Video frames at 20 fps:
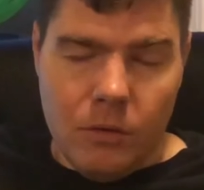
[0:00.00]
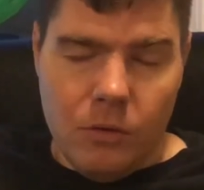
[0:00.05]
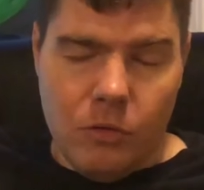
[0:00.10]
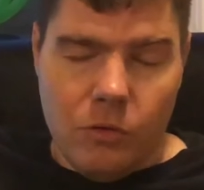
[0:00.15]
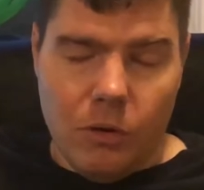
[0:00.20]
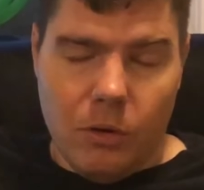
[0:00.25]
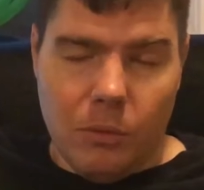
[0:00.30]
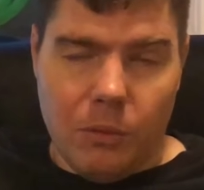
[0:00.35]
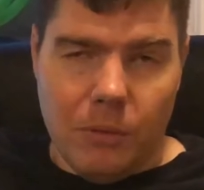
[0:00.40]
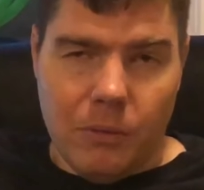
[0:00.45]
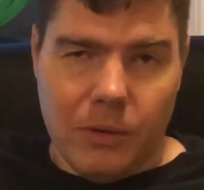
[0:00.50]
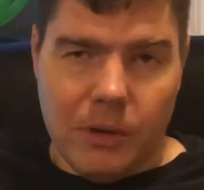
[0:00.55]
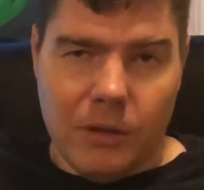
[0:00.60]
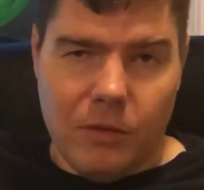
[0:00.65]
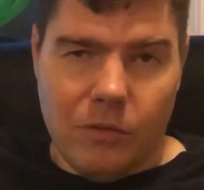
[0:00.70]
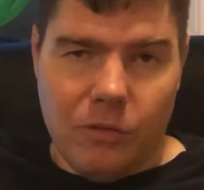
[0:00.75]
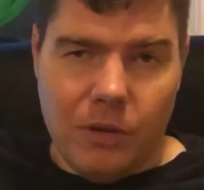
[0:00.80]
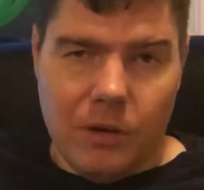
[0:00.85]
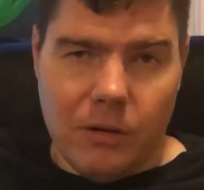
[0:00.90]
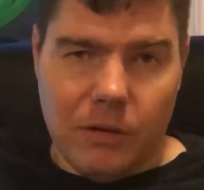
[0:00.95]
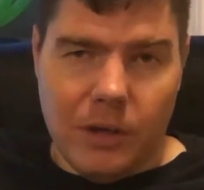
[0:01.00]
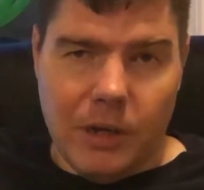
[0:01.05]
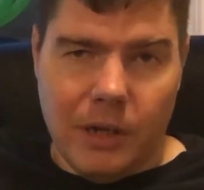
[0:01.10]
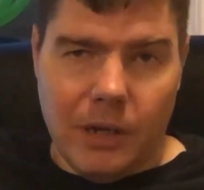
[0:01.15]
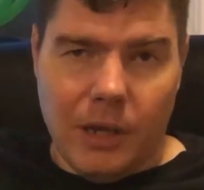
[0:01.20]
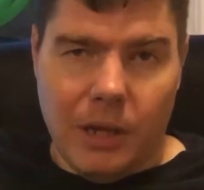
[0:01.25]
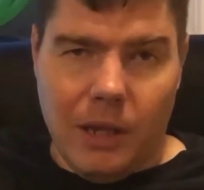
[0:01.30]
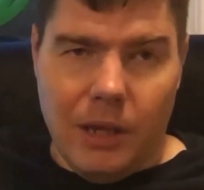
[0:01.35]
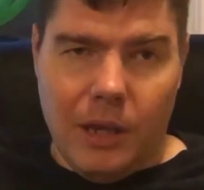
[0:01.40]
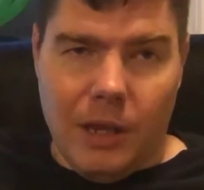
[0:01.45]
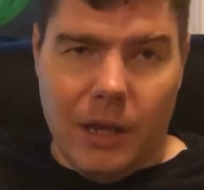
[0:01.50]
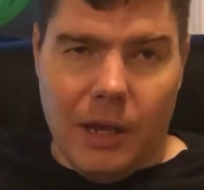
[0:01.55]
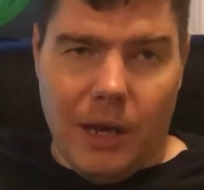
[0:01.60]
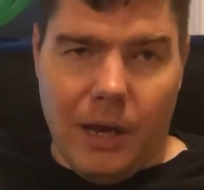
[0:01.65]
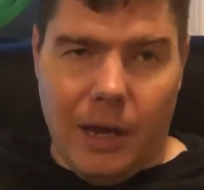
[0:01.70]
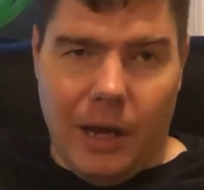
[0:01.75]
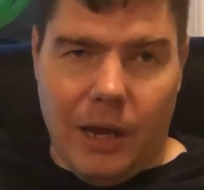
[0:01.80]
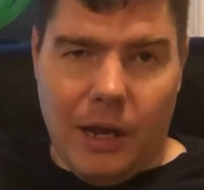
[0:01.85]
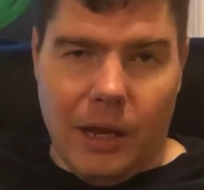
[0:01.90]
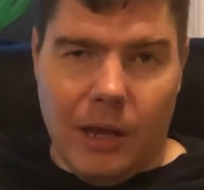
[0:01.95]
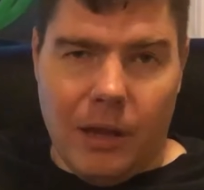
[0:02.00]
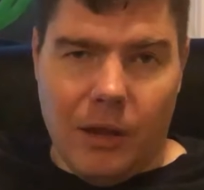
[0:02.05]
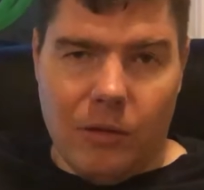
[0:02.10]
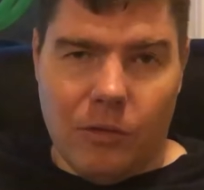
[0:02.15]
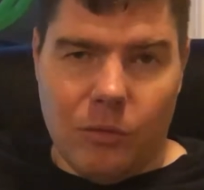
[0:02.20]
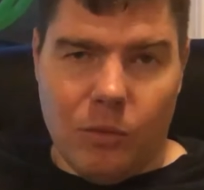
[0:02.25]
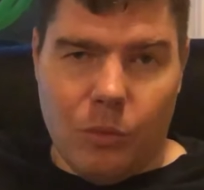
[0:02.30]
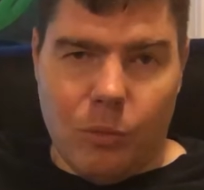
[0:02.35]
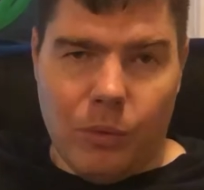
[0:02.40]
So we were considering as